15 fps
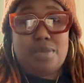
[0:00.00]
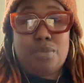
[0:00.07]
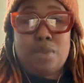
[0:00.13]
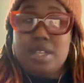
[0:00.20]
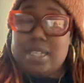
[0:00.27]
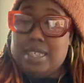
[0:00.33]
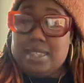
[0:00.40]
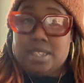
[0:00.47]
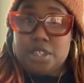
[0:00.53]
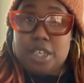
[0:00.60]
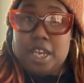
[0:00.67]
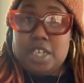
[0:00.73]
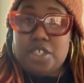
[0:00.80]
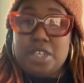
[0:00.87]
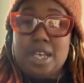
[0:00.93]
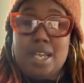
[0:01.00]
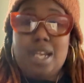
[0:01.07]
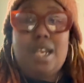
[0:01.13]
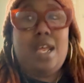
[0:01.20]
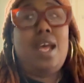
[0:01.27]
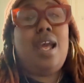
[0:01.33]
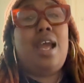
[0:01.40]
what needs to change
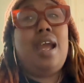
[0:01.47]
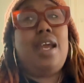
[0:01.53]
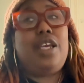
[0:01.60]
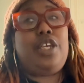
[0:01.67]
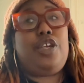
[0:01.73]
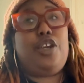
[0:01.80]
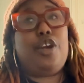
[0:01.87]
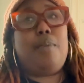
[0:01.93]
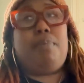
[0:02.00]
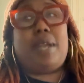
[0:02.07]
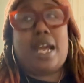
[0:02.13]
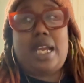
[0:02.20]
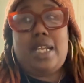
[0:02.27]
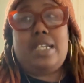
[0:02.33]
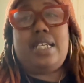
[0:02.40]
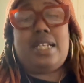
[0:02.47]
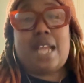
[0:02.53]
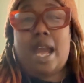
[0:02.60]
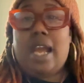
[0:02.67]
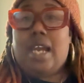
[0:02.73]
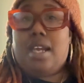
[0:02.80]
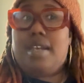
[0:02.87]
yet, you're blatantly,
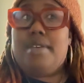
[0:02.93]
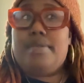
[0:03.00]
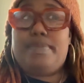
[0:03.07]
like,